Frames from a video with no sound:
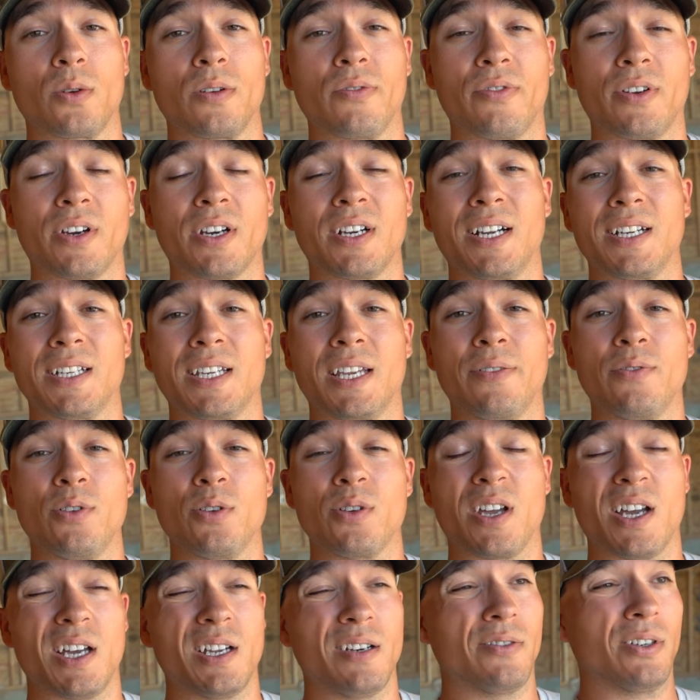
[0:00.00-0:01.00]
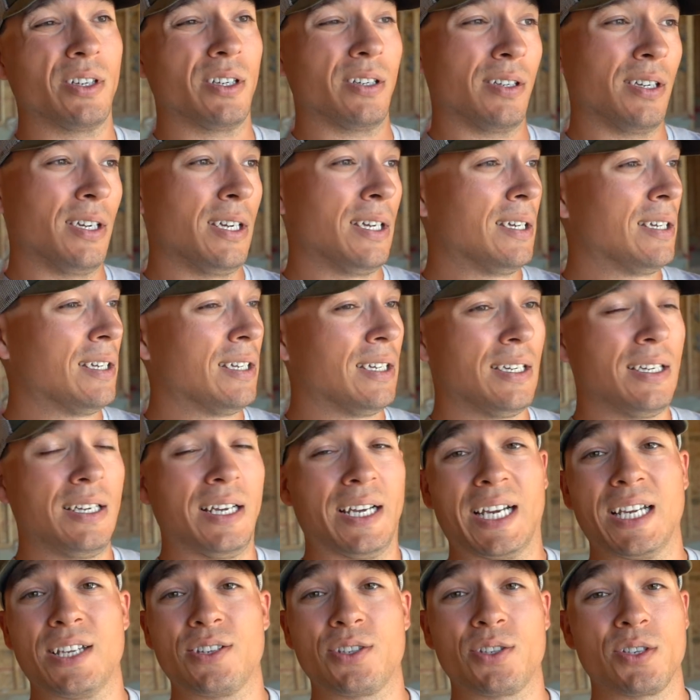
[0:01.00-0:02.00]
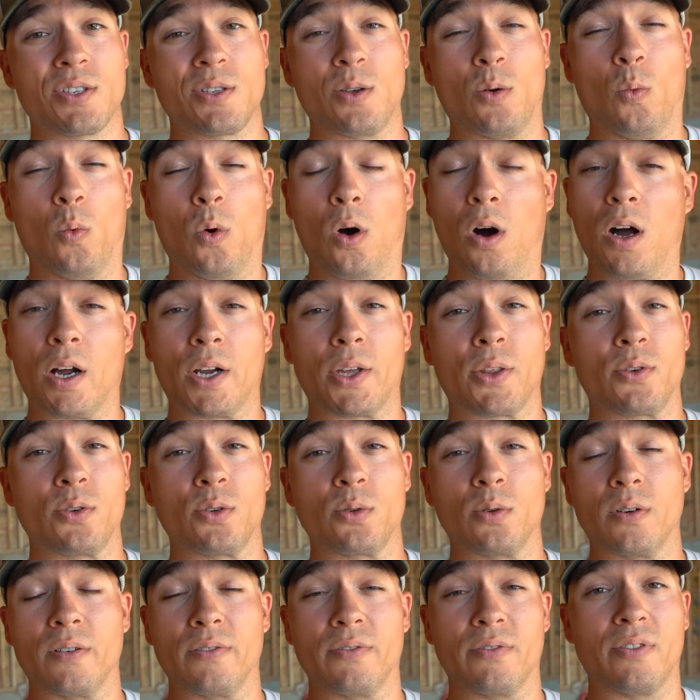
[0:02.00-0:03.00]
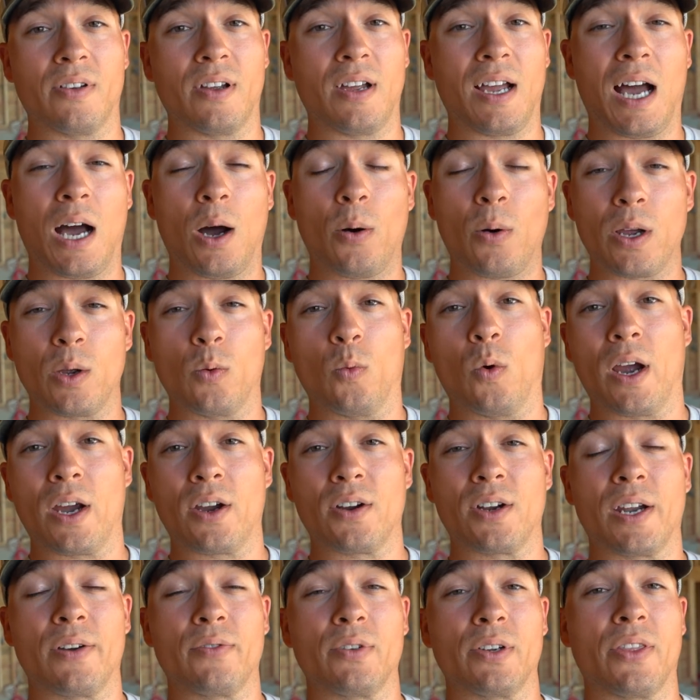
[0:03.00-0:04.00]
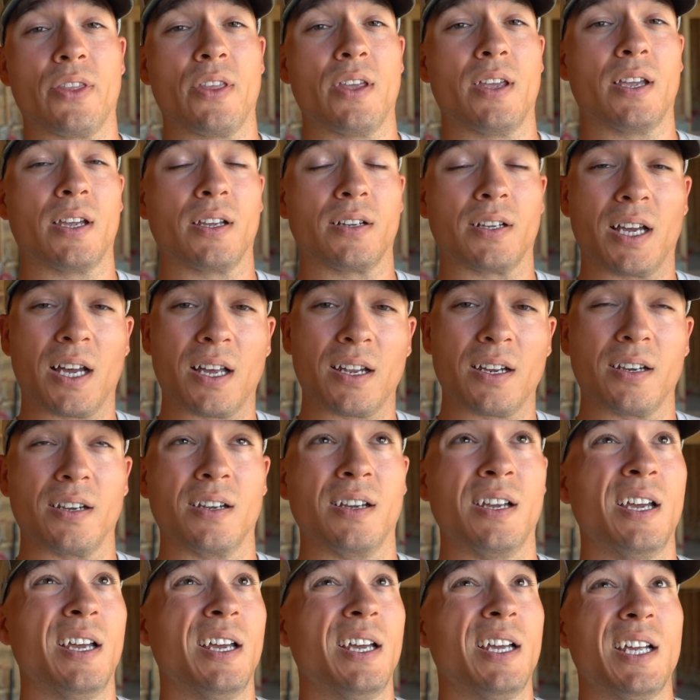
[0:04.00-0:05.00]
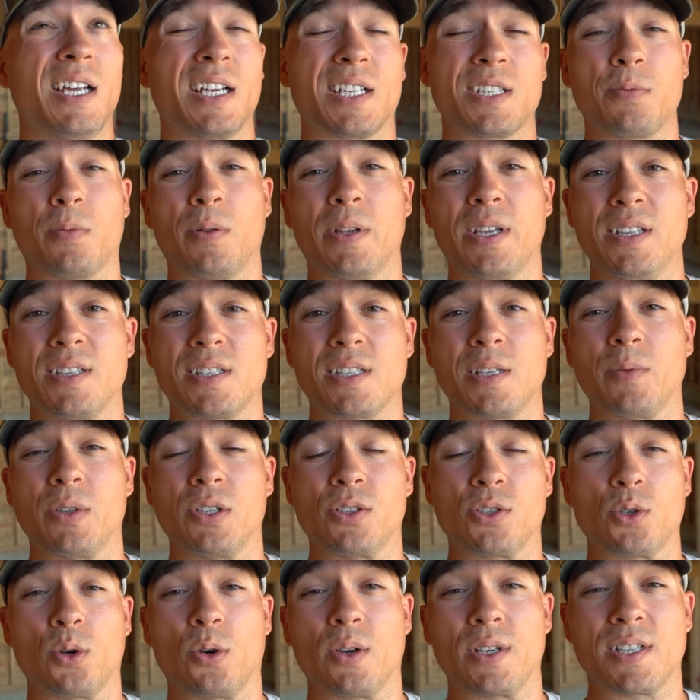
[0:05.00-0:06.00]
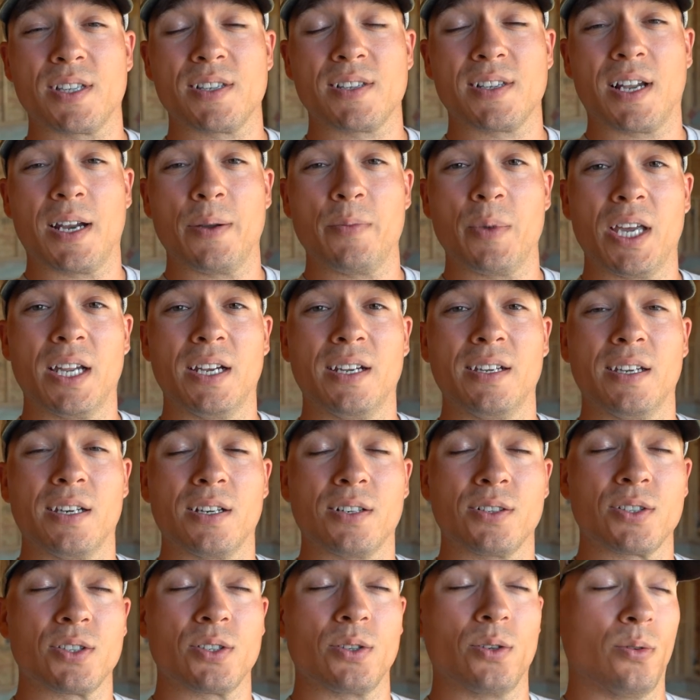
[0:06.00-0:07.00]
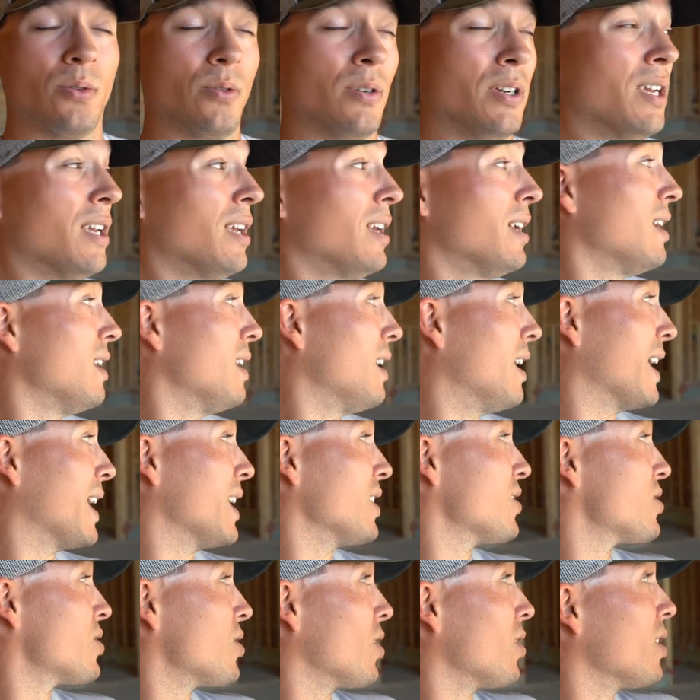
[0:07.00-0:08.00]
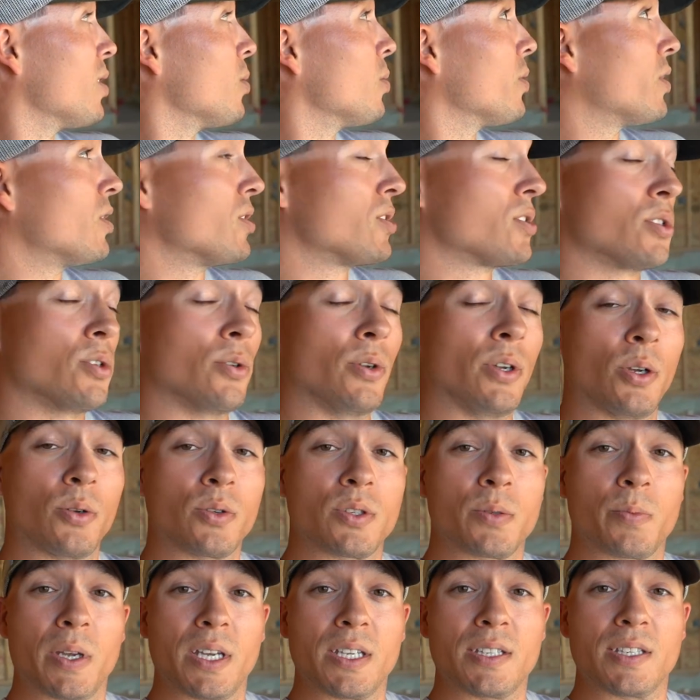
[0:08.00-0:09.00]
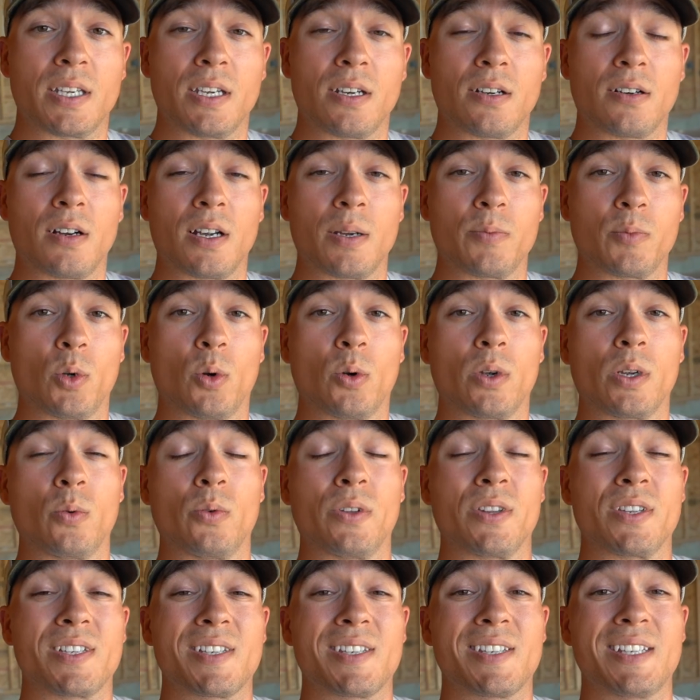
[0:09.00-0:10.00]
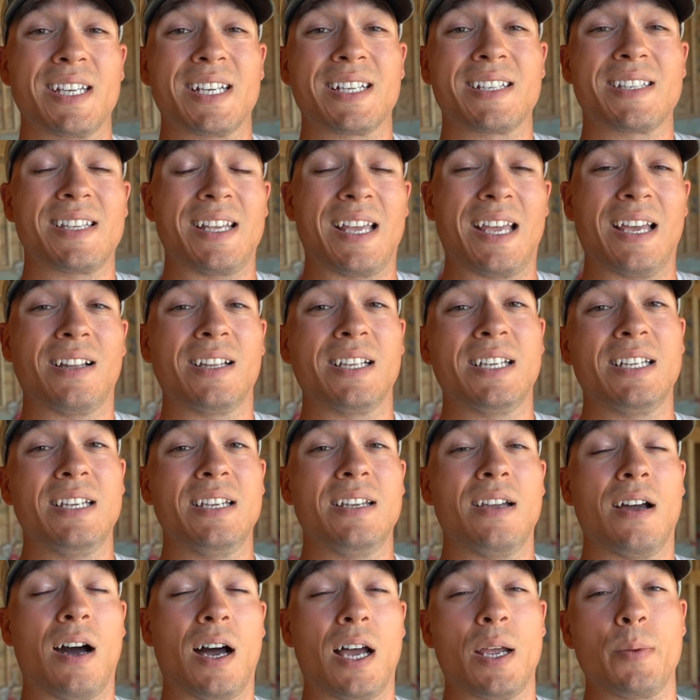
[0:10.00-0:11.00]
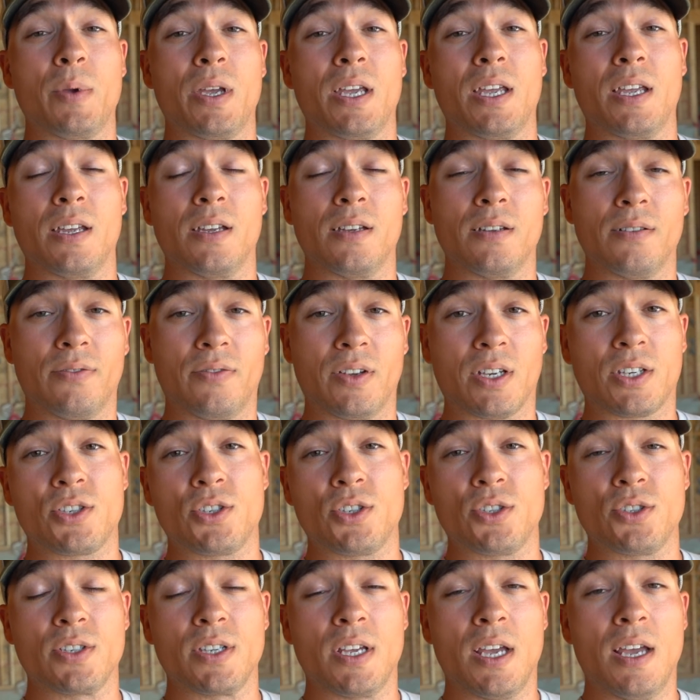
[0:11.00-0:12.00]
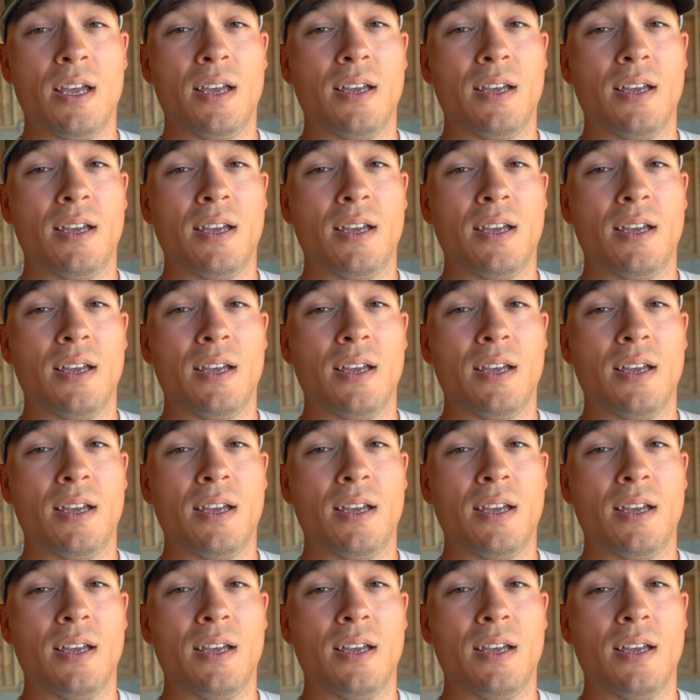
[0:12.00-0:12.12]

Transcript: I figured I'd give you kind of a, I guess just a walkthrough of how I wired everything and kind of explain some of the choices that I made in here. So I guess starting with the studio space here, I'm going with 6 LED high bay fixtures.